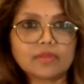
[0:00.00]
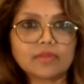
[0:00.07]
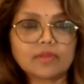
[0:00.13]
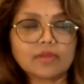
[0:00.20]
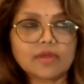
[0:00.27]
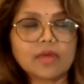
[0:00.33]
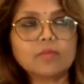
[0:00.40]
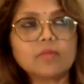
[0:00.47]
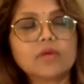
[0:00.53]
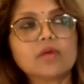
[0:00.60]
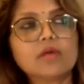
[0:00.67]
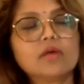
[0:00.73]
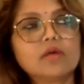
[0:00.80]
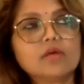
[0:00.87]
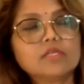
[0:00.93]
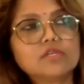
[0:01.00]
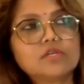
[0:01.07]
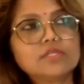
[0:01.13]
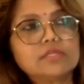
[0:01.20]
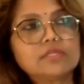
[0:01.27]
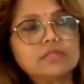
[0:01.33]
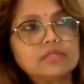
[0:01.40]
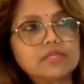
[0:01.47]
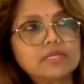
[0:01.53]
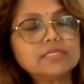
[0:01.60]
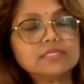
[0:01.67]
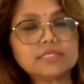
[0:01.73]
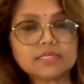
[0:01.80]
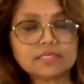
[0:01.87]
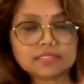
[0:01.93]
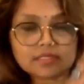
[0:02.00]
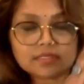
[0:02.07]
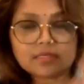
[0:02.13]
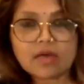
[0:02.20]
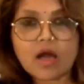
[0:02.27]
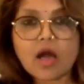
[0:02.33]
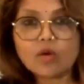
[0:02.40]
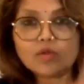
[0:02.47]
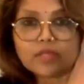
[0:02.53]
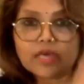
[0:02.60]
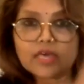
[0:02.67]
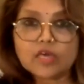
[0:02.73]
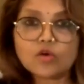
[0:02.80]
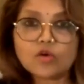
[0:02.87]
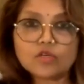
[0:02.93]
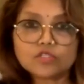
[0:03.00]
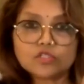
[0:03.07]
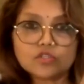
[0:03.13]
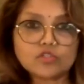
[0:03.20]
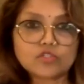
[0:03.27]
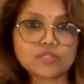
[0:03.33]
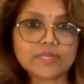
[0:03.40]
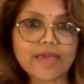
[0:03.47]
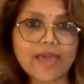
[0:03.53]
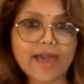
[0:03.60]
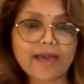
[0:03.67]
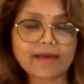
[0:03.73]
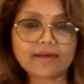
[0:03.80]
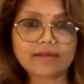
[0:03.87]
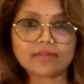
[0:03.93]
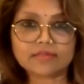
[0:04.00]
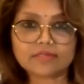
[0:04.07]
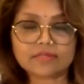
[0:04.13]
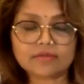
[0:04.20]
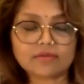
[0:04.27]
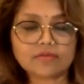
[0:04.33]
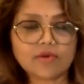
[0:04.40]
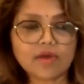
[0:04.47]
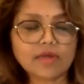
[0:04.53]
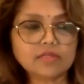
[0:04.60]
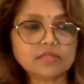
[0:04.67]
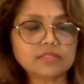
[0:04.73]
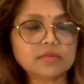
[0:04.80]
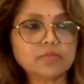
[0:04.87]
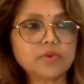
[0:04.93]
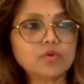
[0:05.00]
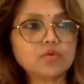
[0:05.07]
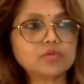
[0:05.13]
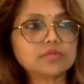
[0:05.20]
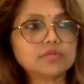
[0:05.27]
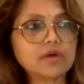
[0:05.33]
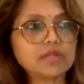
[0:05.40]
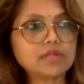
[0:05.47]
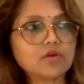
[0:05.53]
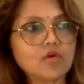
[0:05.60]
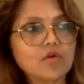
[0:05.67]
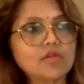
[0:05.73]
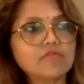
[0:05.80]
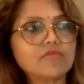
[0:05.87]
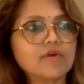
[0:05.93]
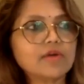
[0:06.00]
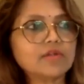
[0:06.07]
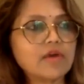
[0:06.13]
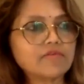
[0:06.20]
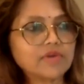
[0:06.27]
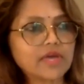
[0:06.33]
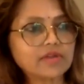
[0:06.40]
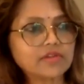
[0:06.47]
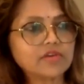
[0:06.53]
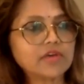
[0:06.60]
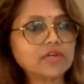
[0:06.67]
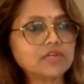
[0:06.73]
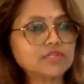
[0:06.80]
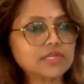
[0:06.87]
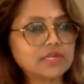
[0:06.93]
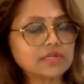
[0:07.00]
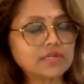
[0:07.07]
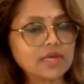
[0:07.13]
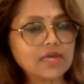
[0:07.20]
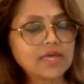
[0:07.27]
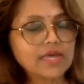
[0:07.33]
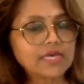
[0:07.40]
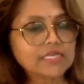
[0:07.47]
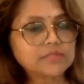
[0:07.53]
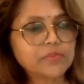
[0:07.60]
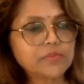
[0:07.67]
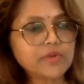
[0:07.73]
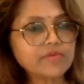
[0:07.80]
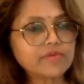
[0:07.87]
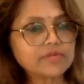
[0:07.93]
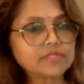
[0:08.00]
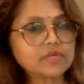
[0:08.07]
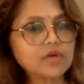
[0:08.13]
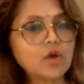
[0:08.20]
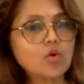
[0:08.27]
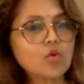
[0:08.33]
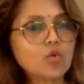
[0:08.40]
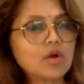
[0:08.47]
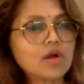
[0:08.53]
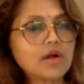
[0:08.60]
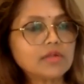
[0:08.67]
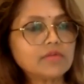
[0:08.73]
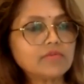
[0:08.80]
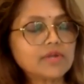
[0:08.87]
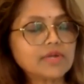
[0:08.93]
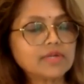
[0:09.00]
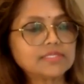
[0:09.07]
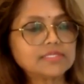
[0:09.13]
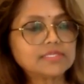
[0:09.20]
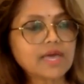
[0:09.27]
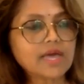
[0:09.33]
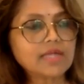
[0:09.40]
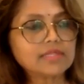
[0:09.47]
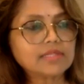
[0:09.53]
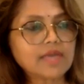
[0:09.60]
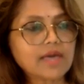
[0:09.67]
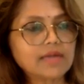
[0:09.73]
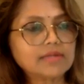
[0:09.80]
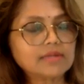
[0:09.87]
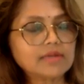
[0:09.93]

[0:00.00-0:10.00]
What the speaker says: Yeah. So this is how the ego is usually angled, right? Somebody who's highly qualified, having education and experience, who can't even understand that